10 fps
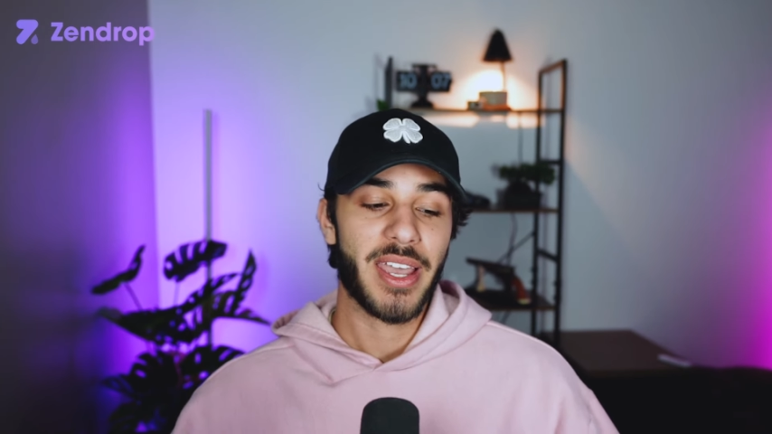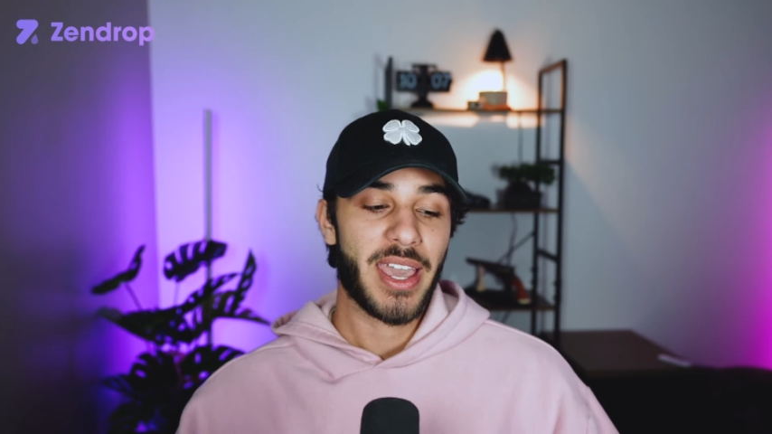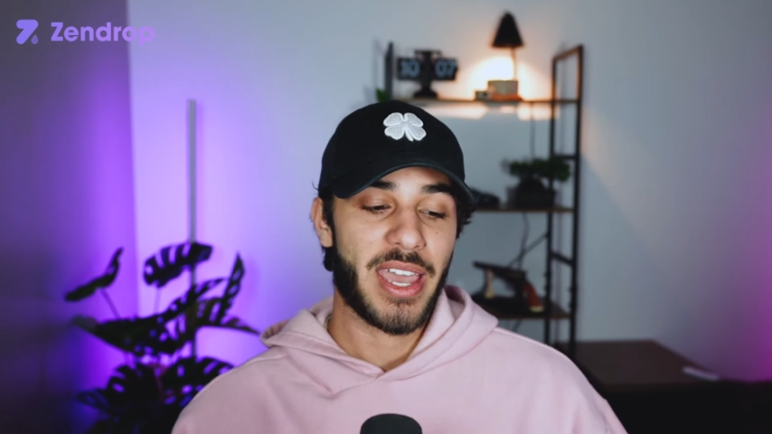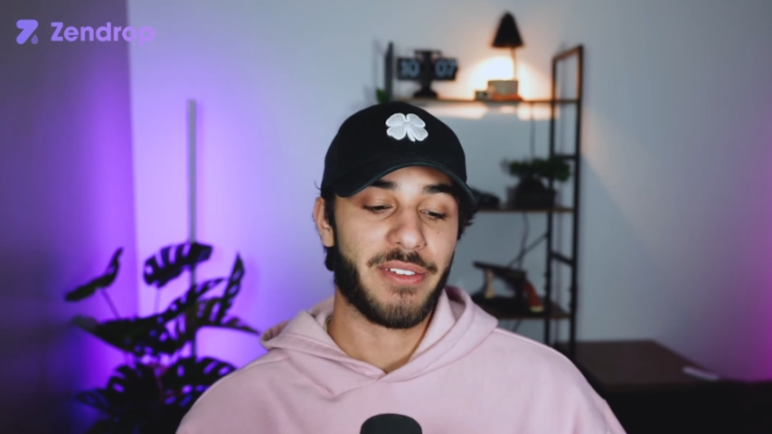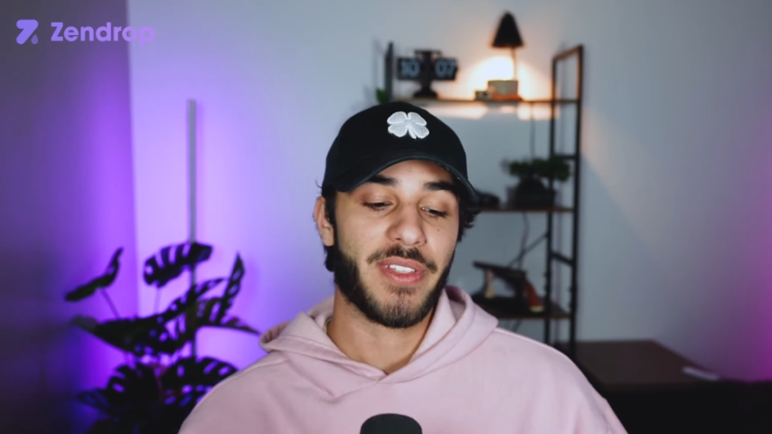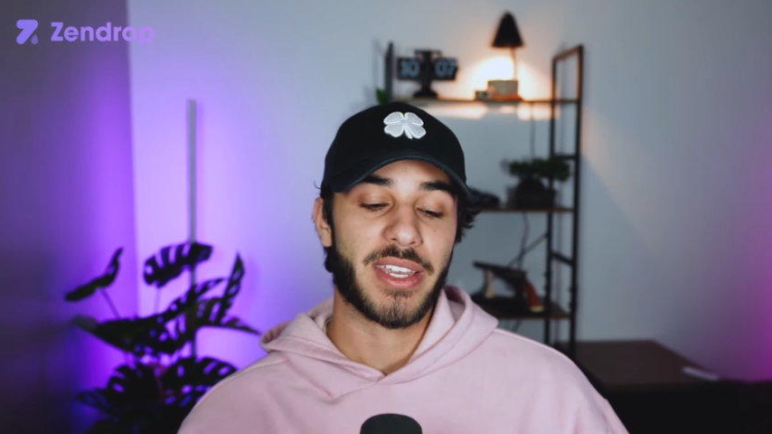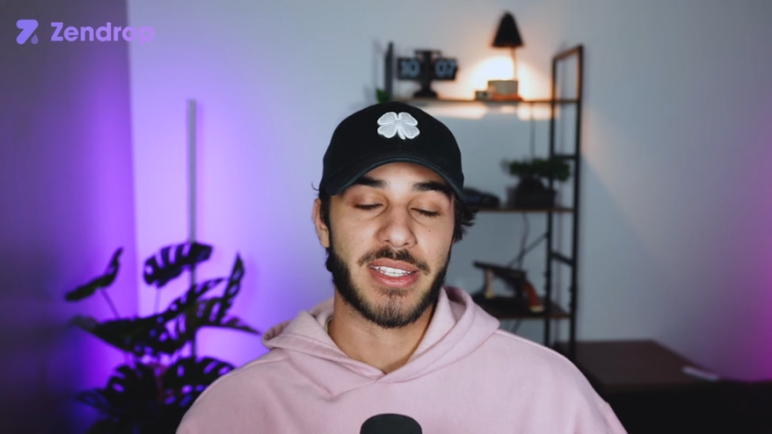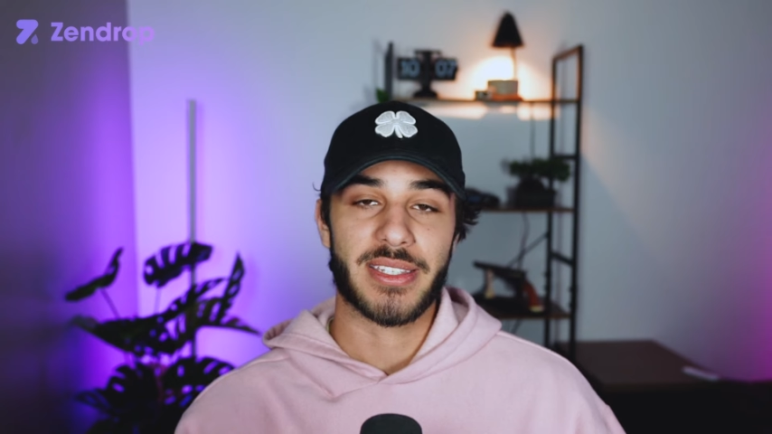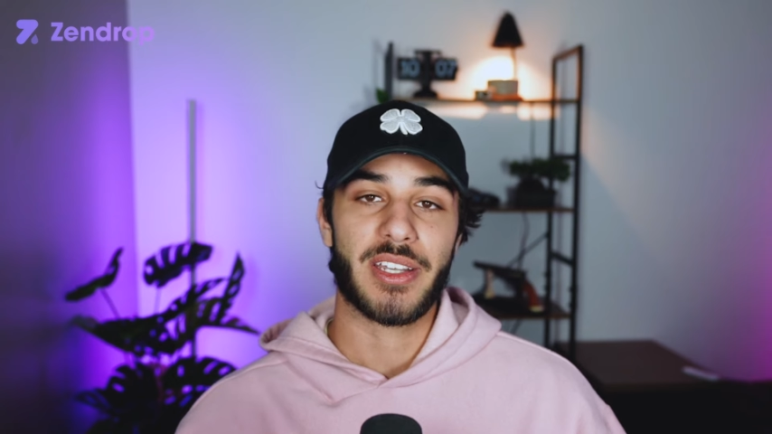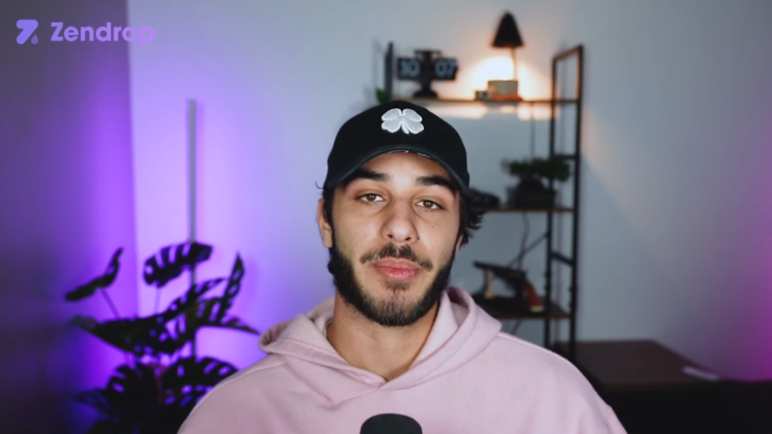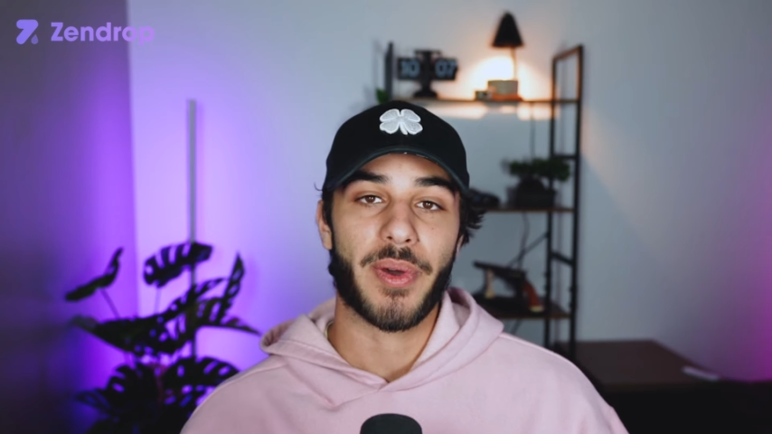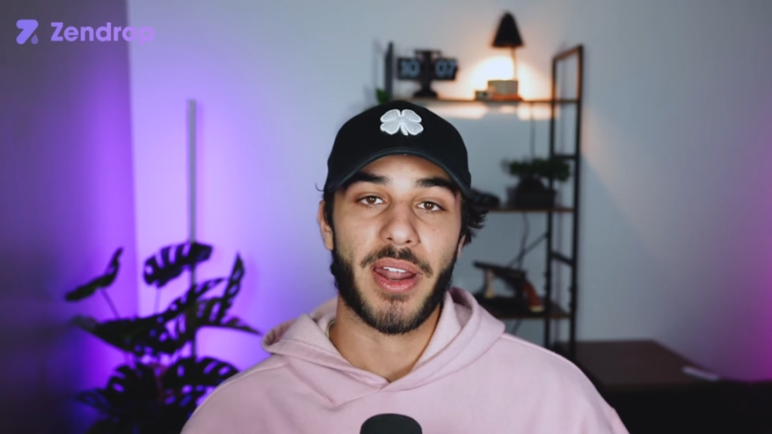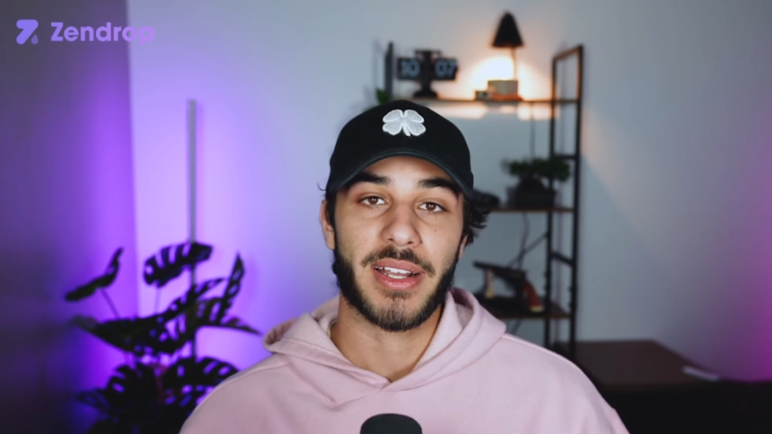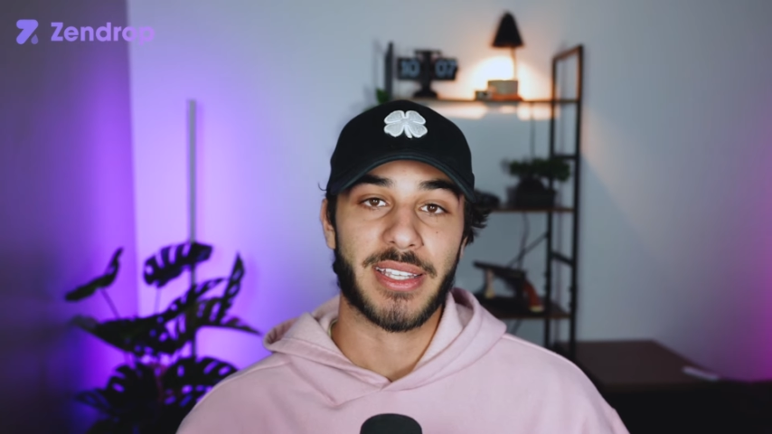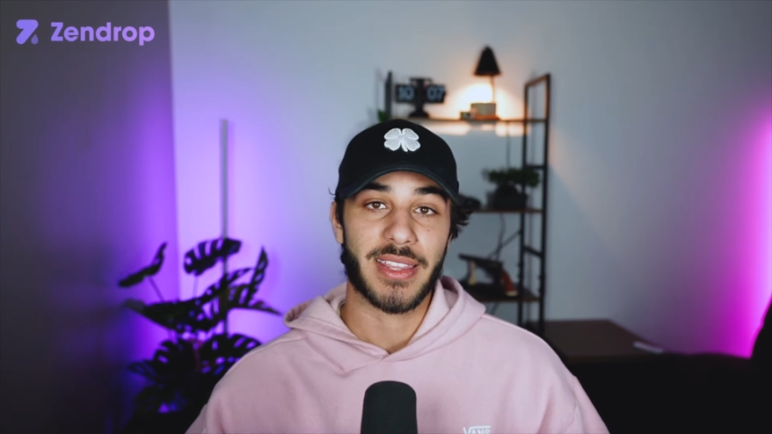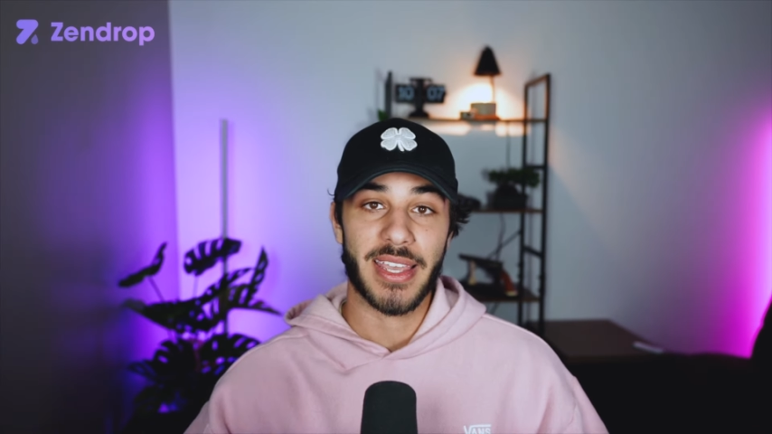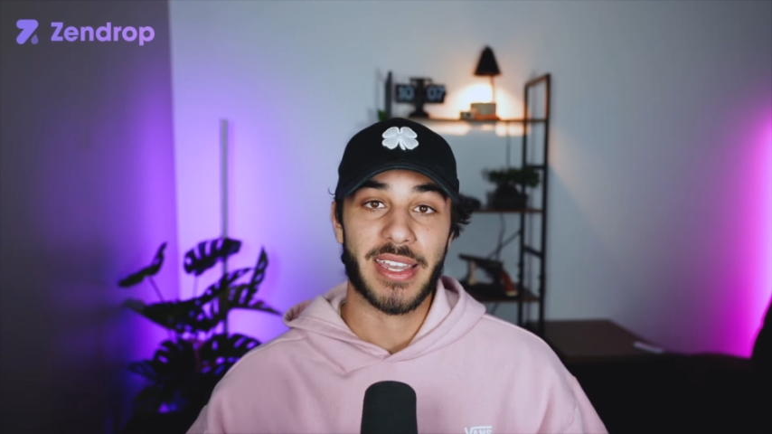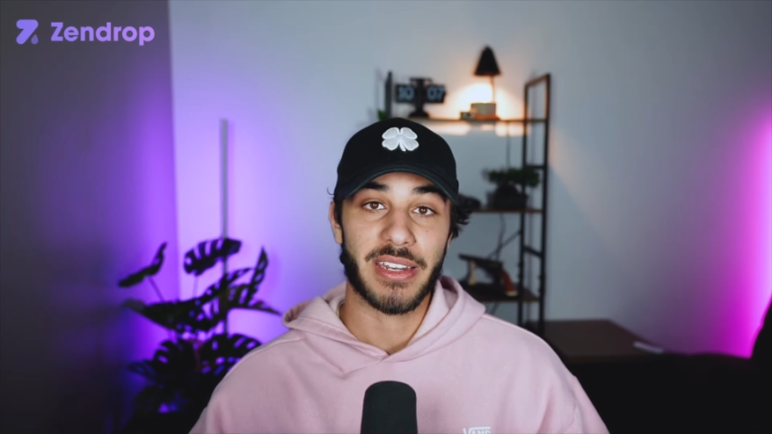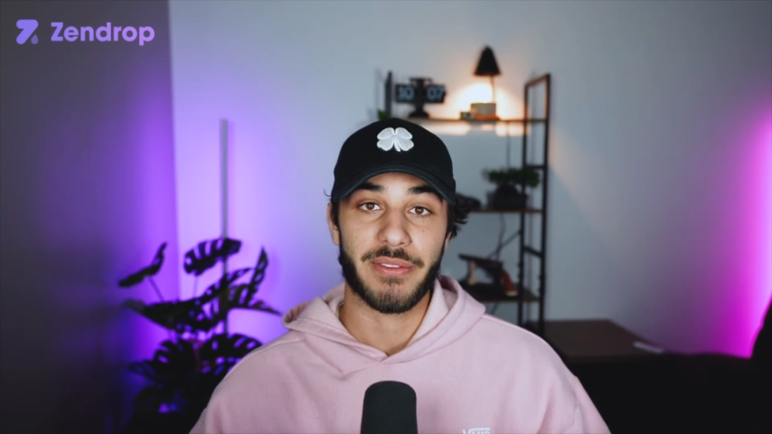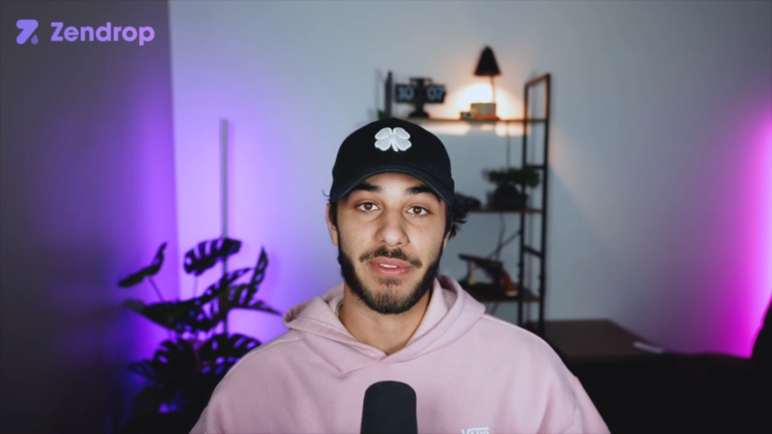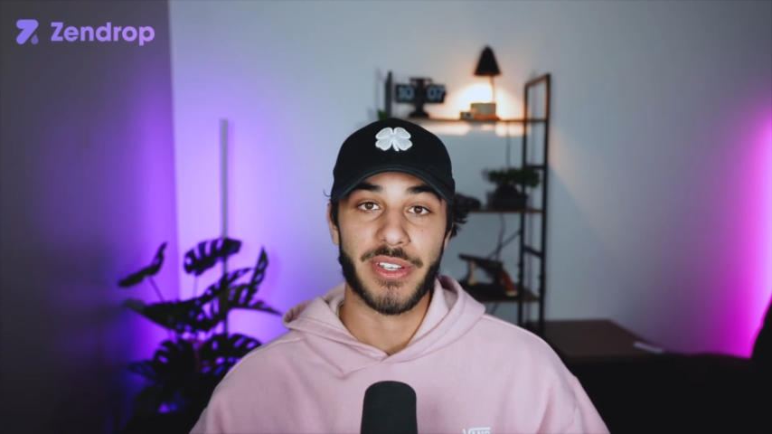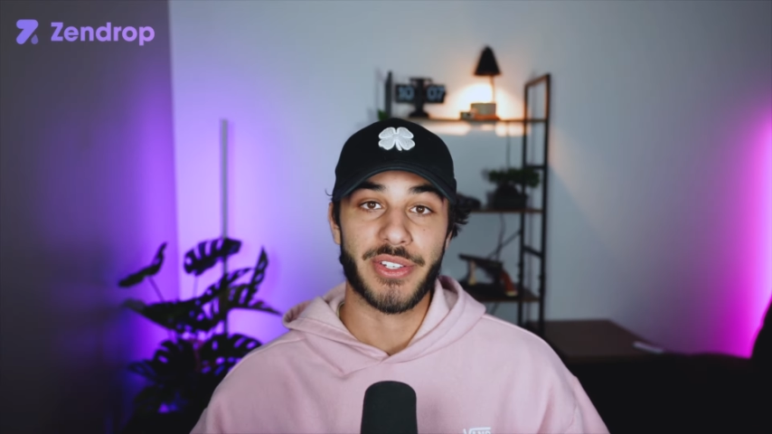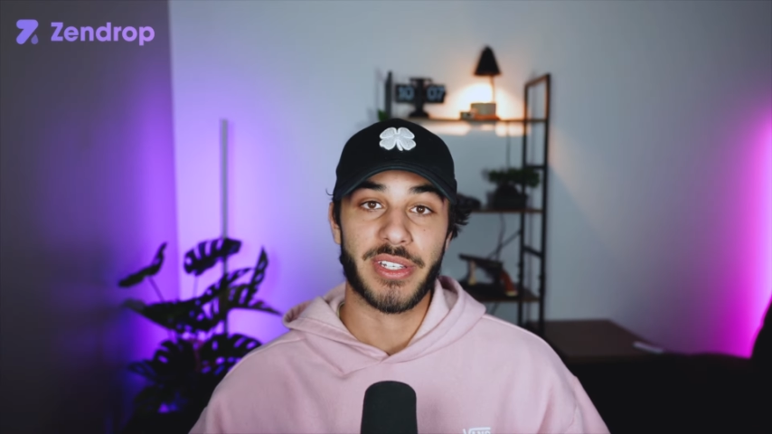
and if they can see your product and they can envision